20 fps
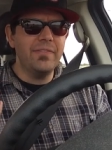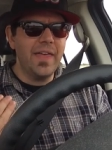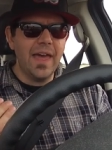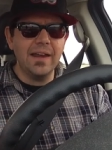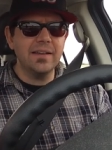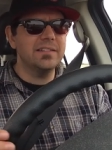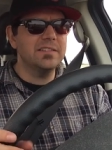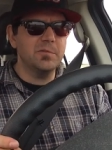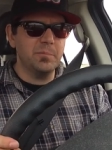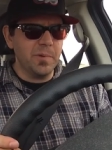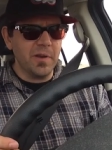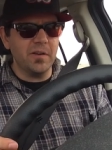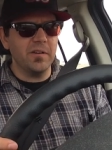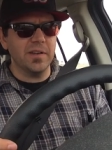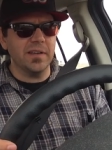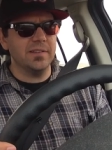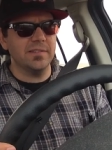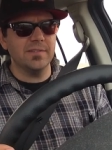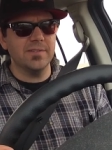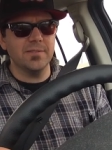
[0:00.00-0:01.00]
that
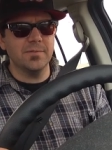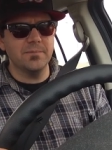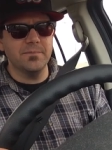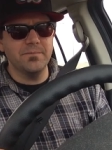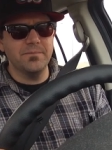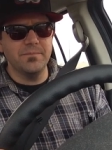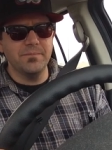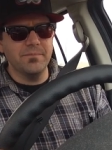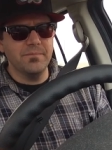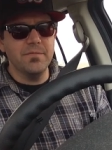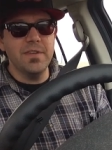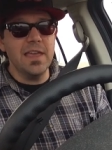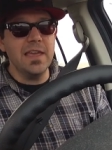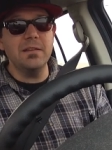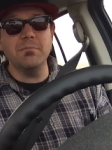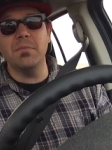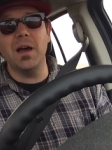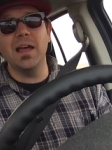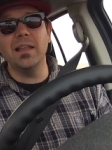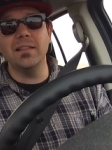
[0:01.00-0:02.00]
experience
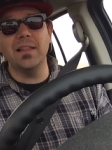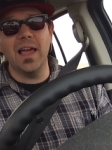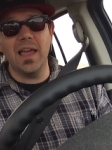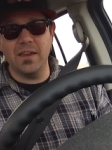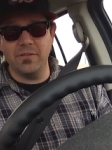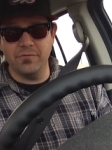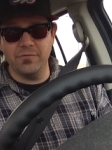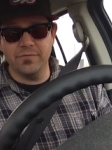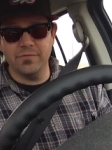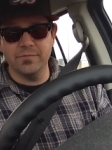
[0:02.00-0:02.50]
in my life.